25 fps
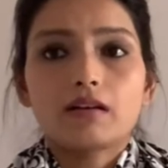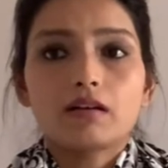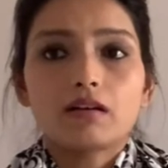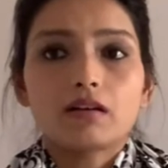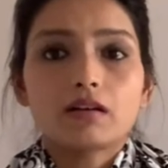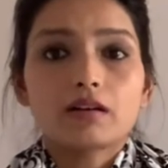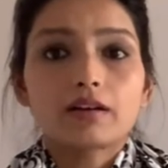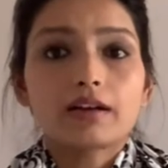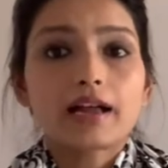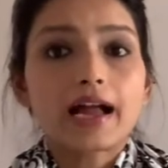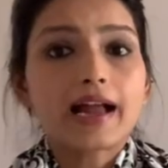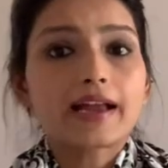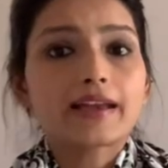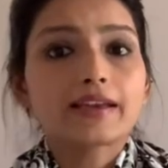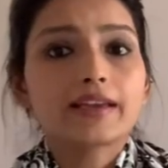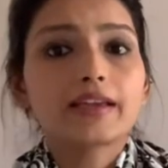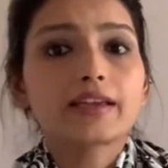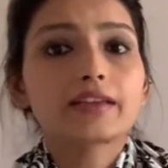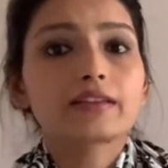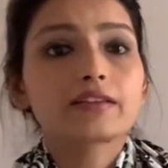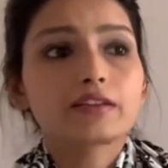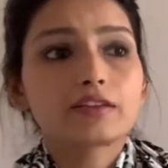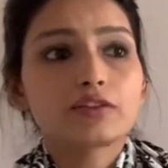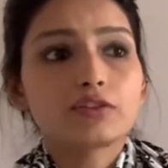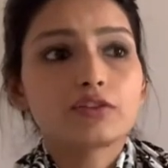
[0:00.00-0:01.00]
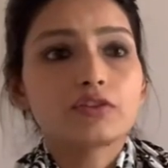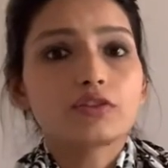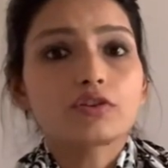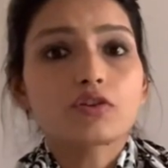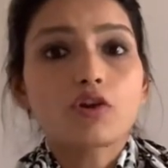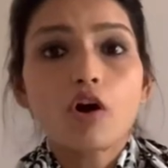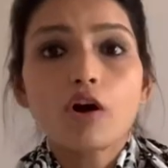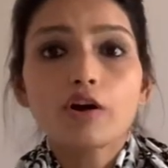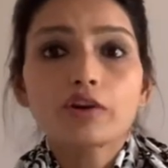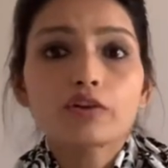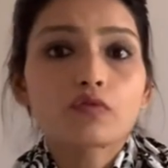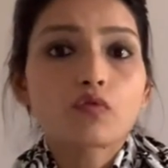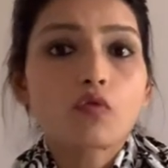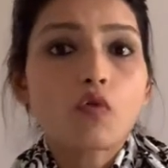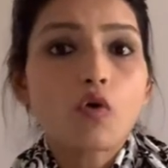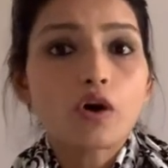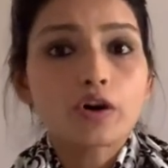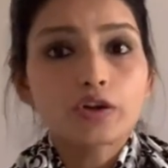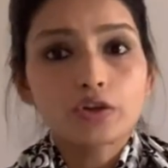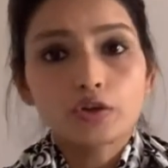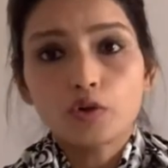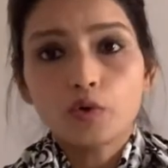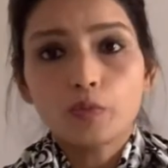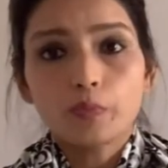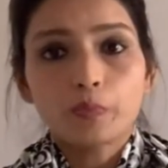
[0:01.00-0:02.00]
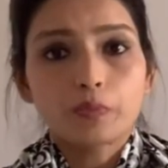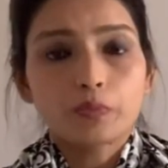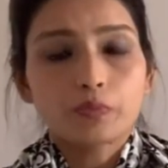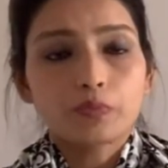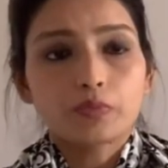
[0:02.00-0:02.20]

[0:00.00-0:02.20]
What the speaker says: gynec did not want to